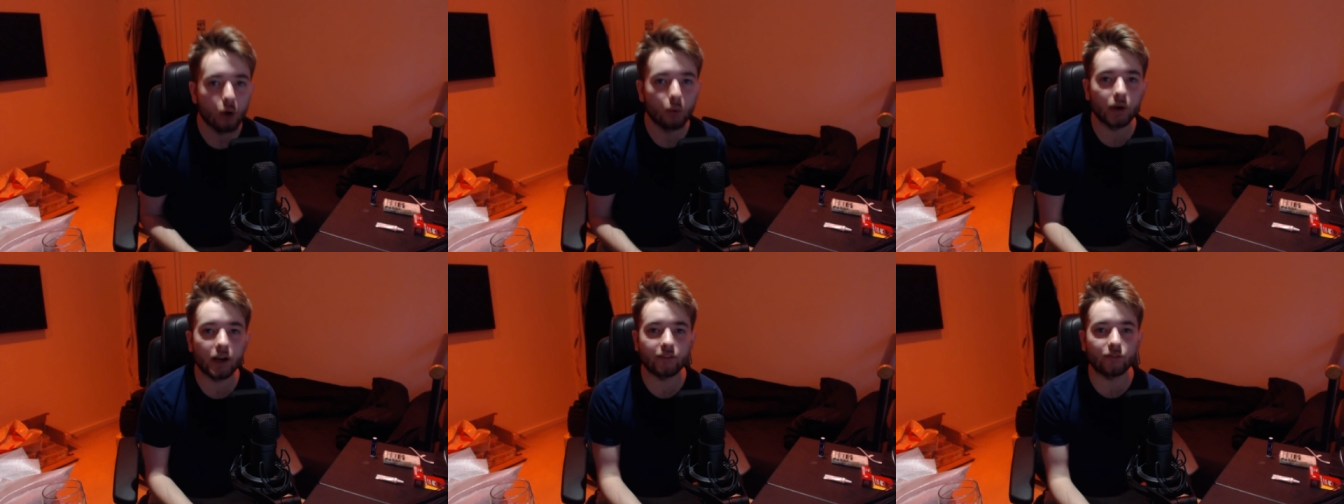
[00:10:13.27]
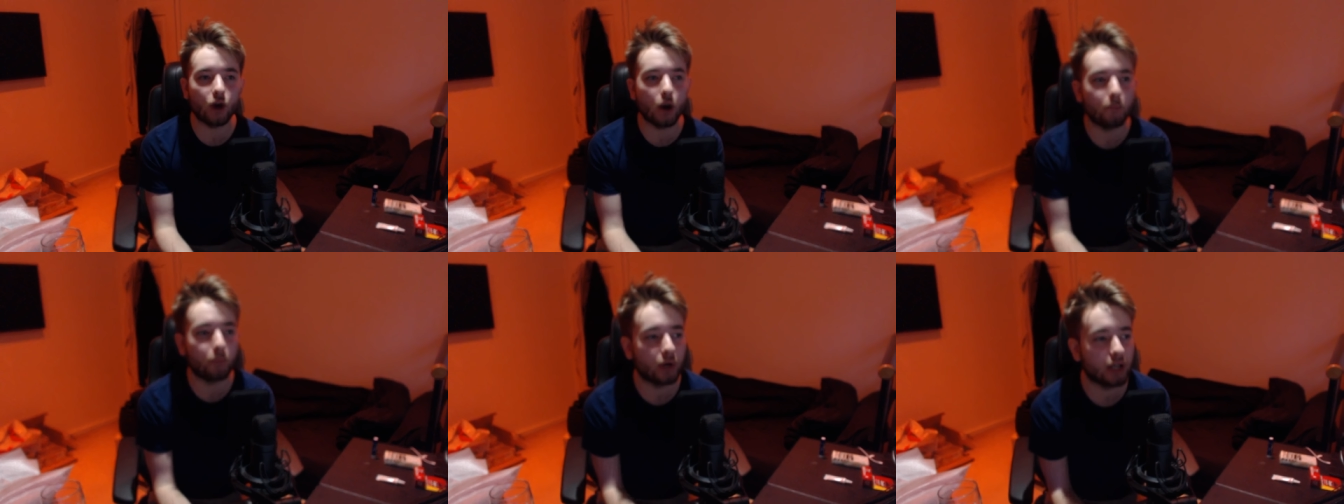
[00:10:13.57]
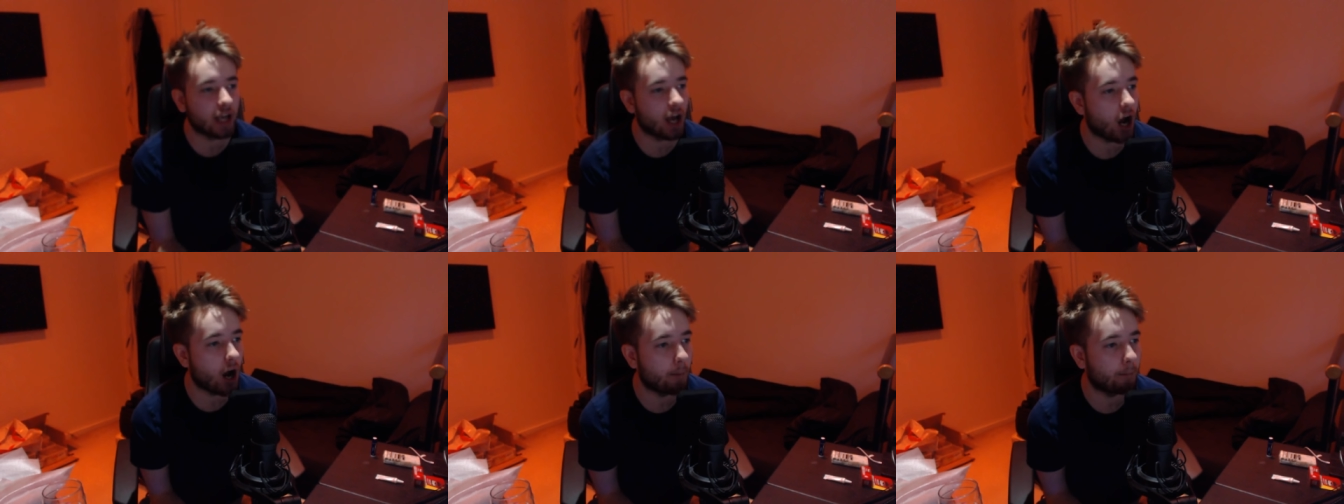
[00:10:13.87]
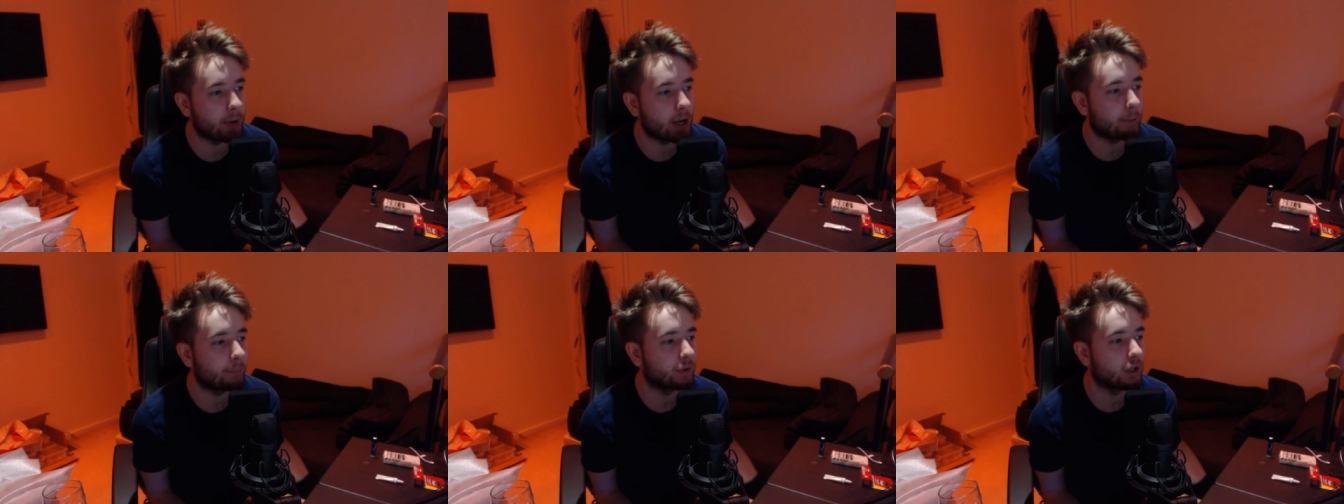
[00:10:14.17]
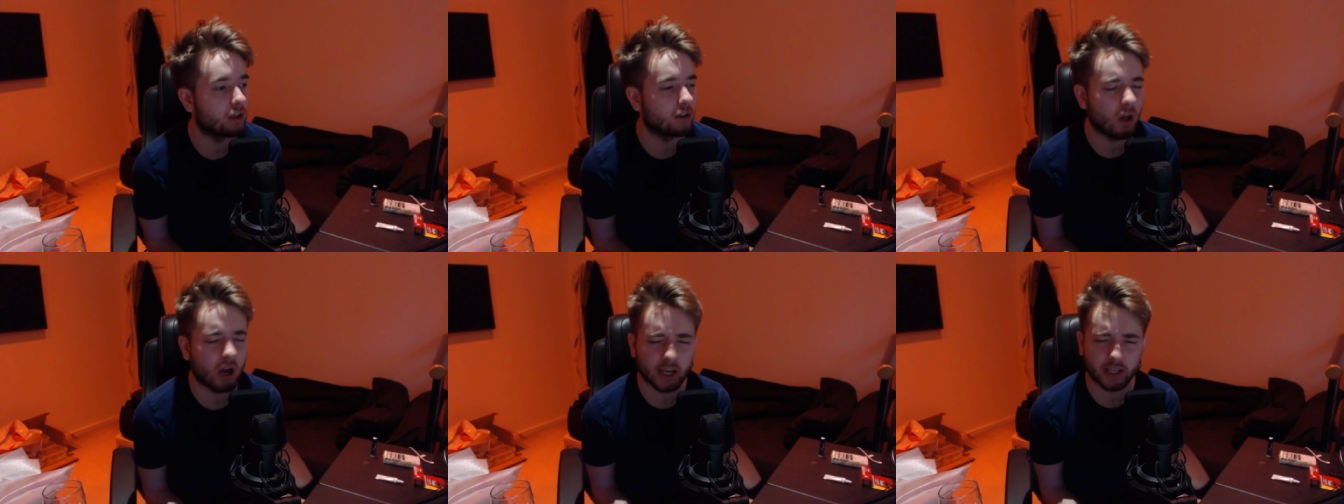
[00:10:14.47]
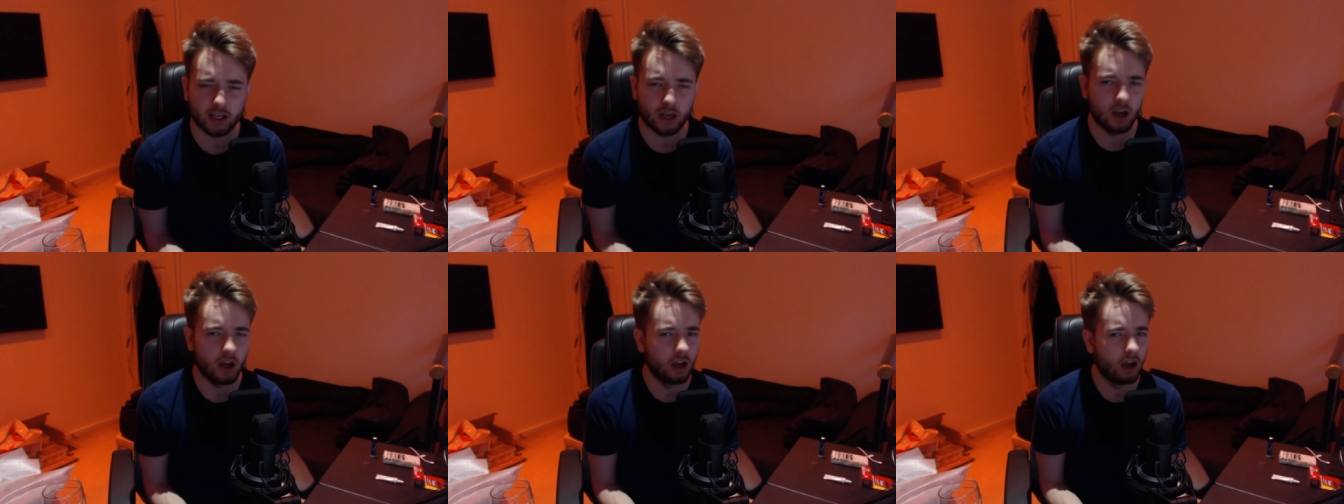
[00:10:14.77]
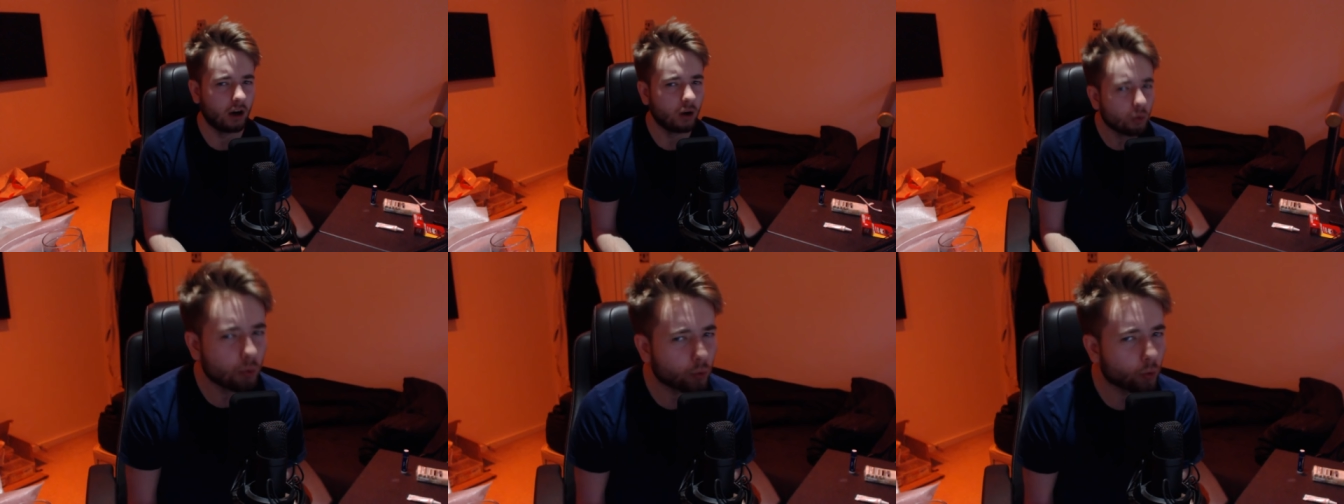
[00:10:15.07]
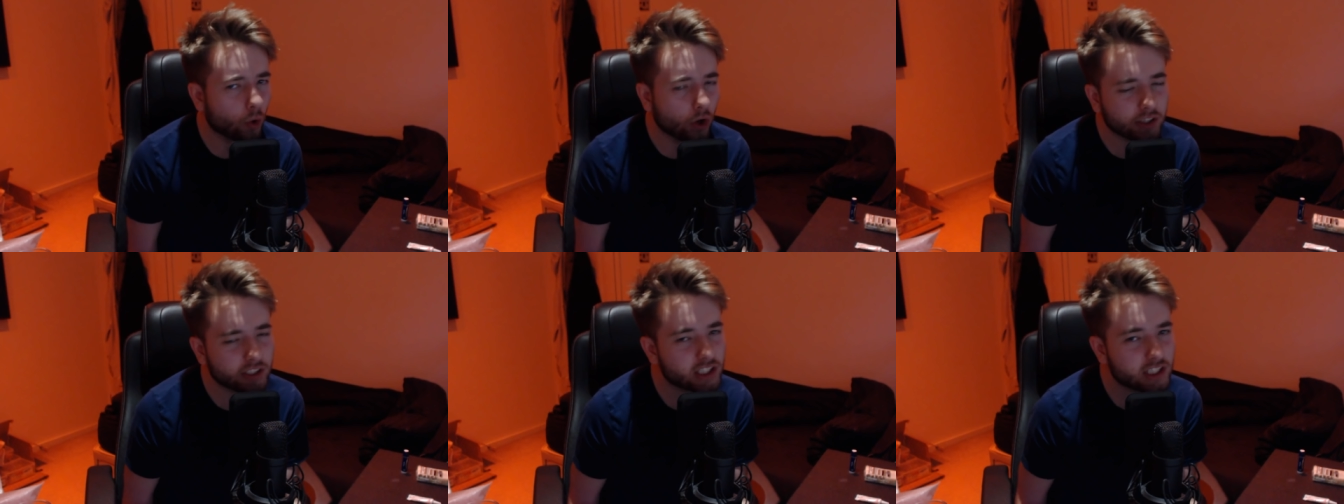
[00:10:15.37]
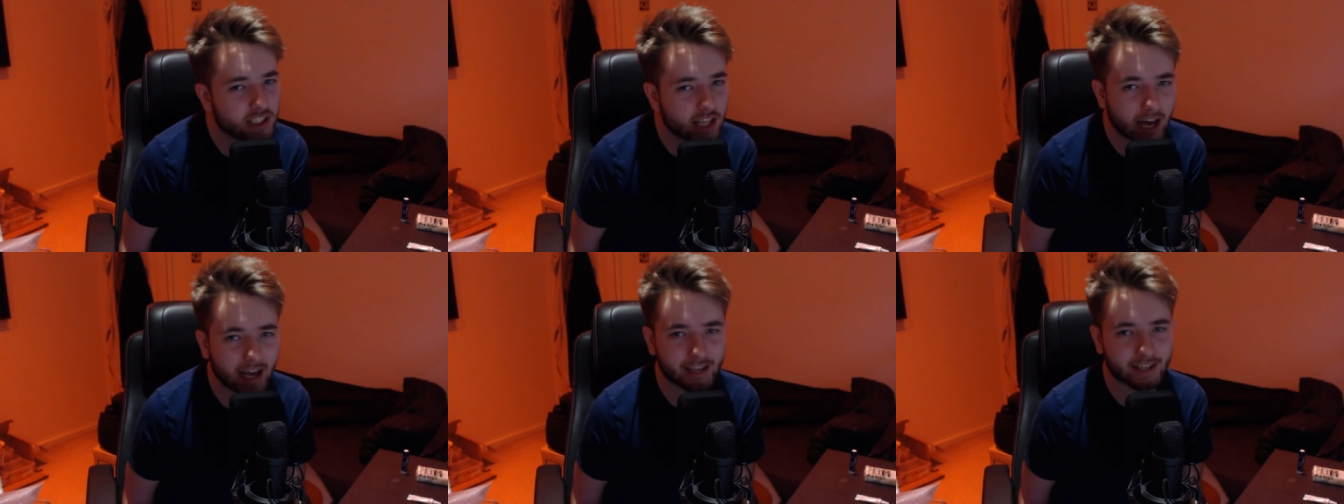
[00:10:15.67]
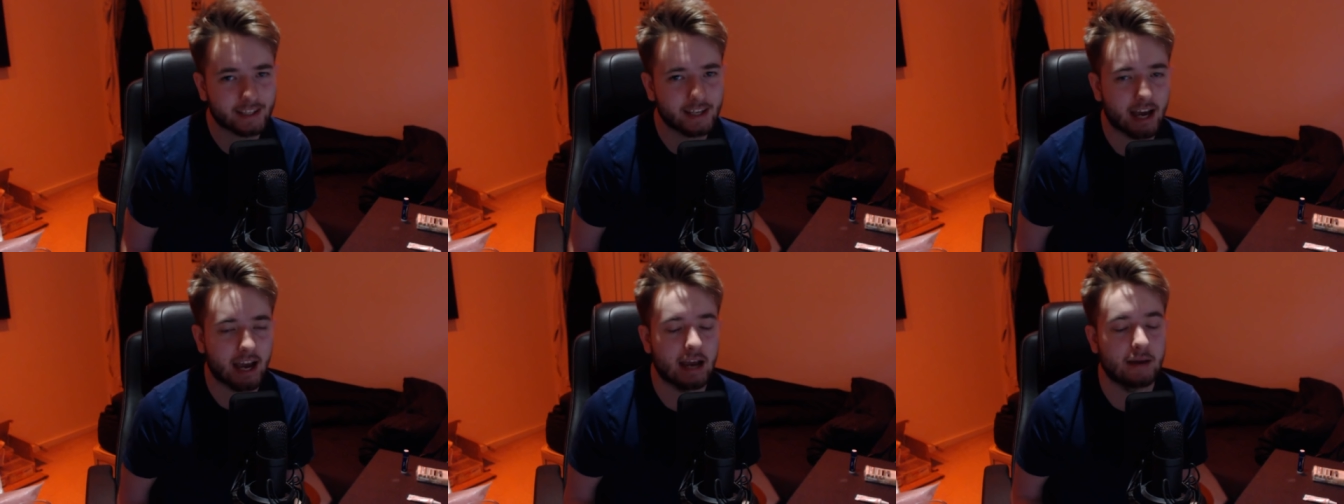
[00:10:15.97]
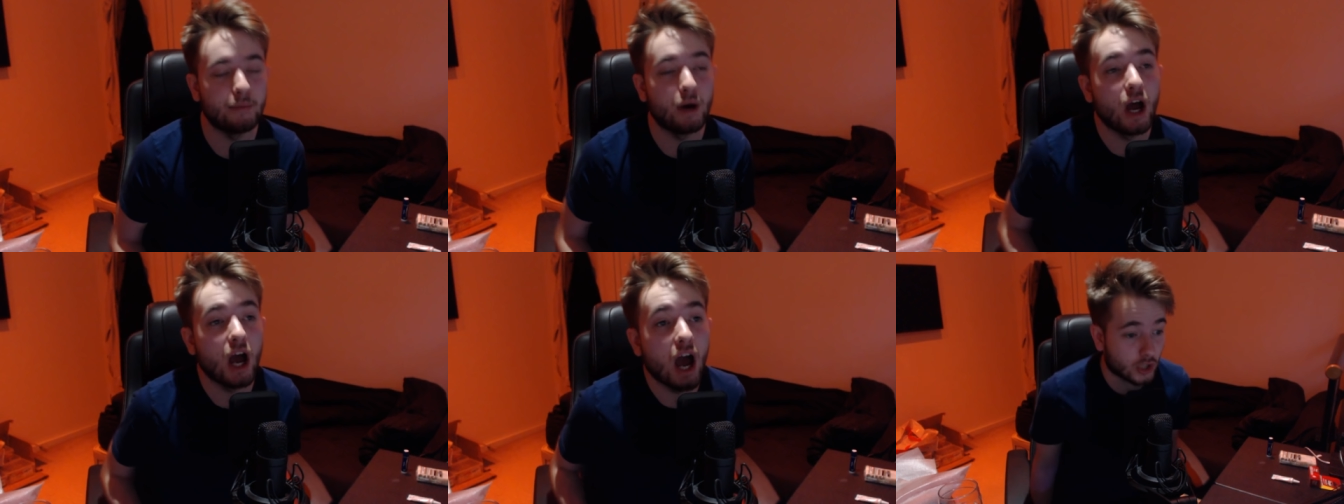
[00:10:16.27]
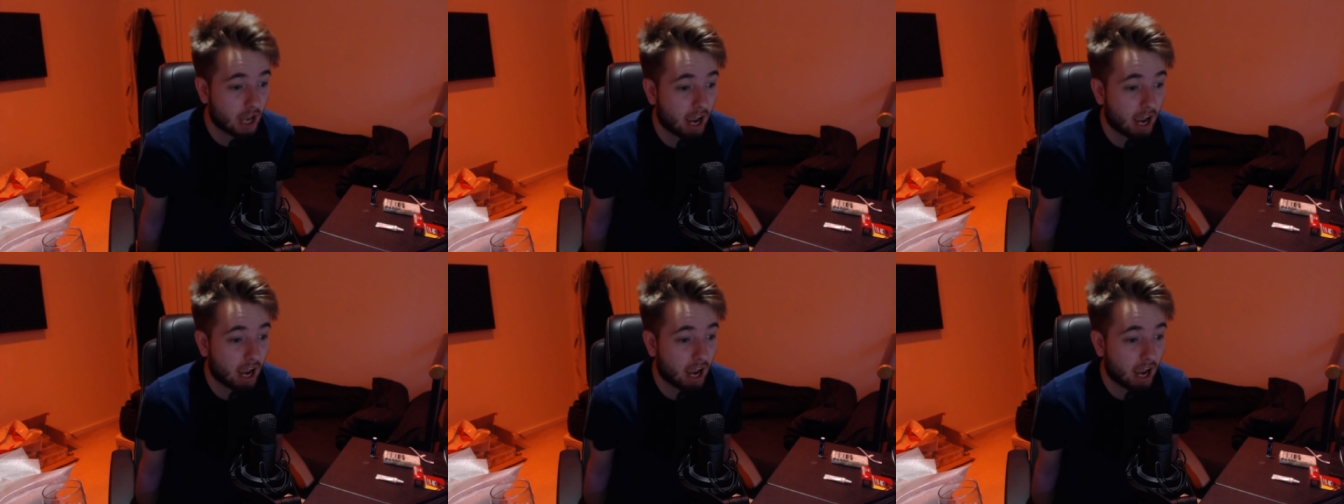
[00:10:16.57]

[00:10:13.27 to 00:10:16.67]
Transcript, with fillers: Whenever I bring it up, people are like, what's that game?